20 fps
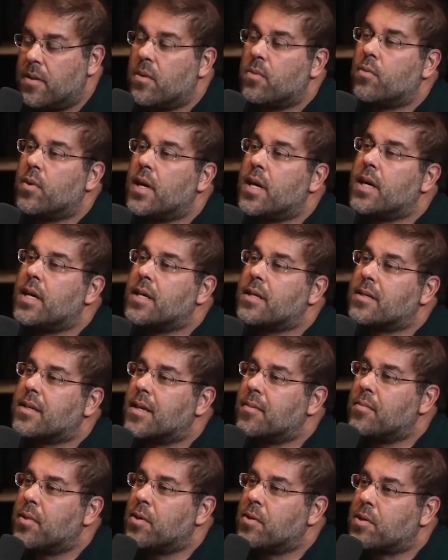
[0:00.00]
the ways
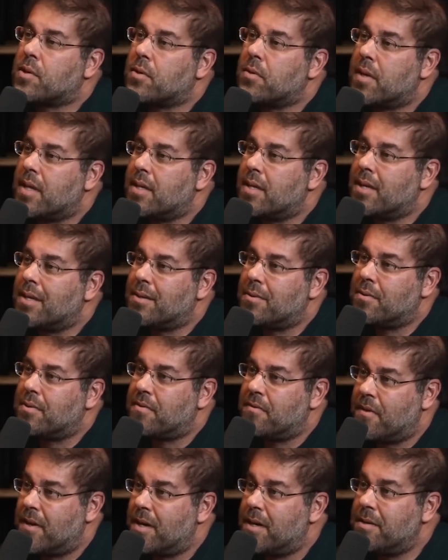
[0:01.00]
that most great leaders
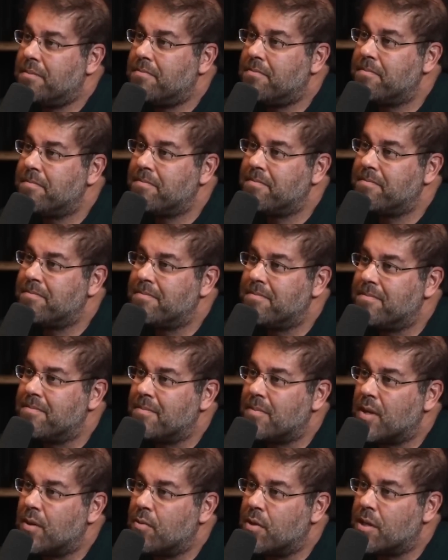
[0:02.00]
fail,
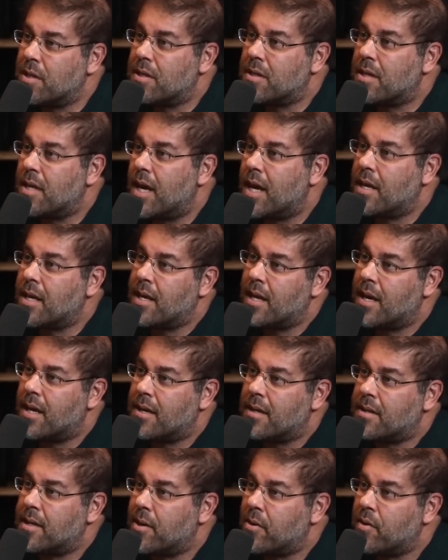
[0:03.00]
which is that he had
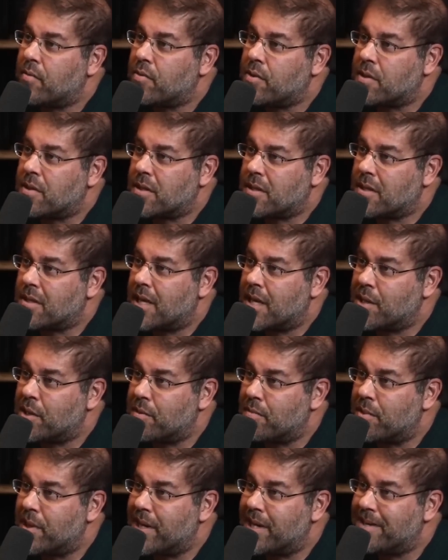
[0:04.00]
a terrible
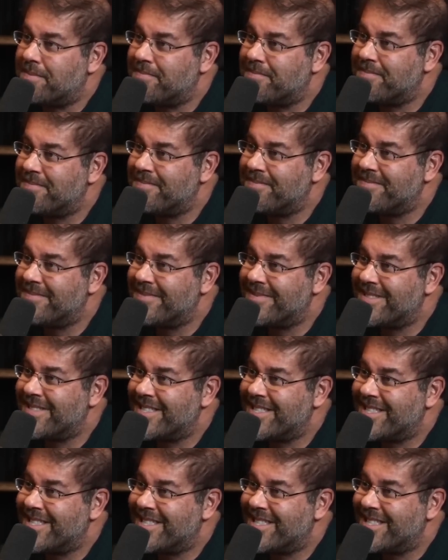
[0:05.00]
succession plan.
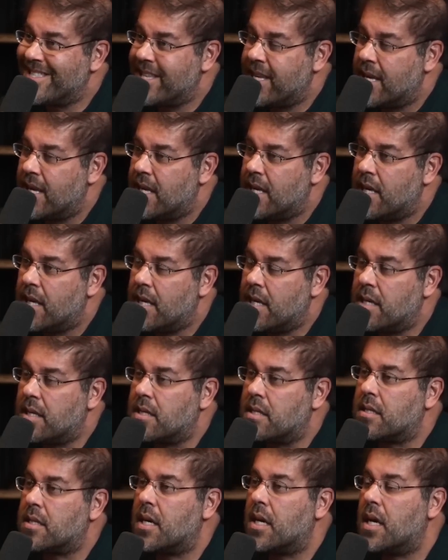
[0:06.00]

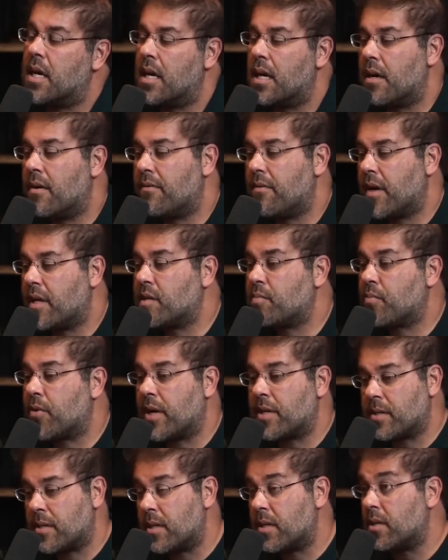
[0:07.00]
His vice
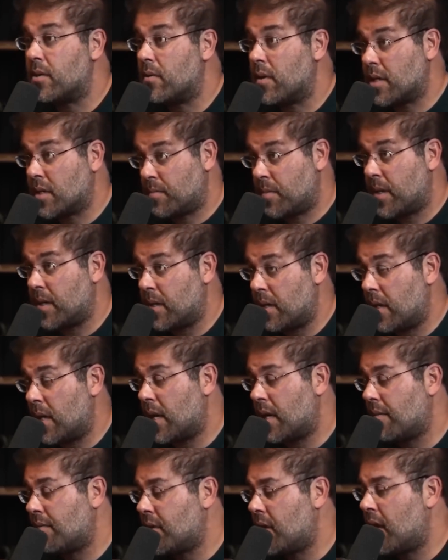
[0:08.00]
president, who I spend a
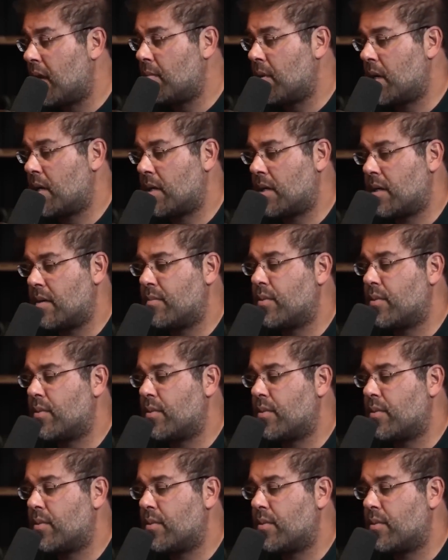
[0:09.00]
lot of time on in the